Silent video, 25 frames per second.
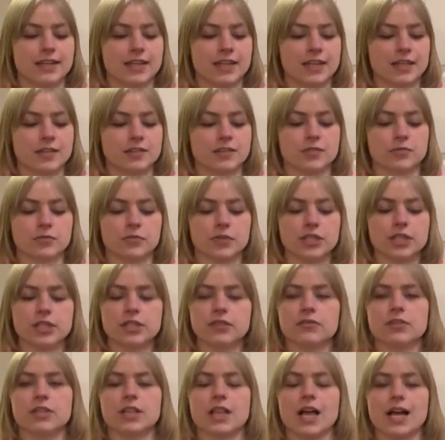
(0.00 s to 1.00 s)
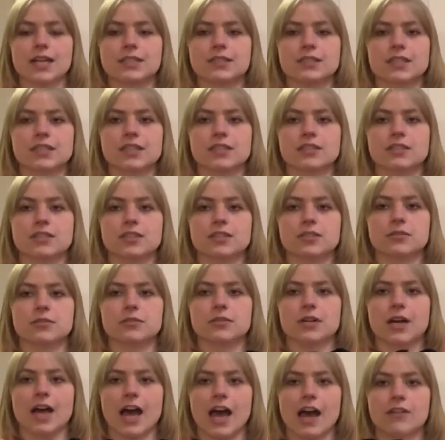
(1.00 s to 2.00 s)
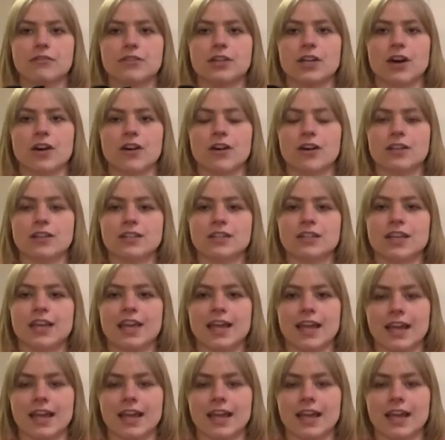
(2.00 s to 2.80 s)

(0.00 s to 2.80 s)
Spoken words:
It's really relaxing to have it on